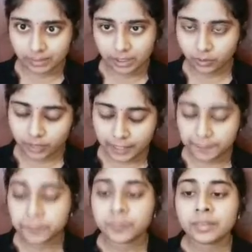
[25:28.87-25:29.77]
Okay,
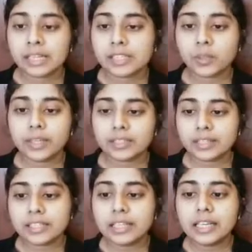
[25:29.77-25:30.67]
so international
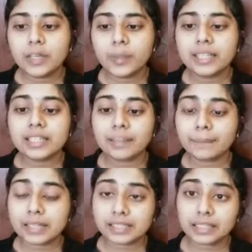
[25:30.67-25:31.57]
equity
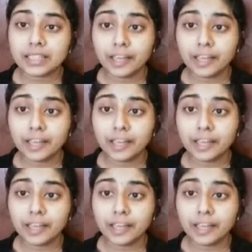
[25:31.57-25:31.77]
represent the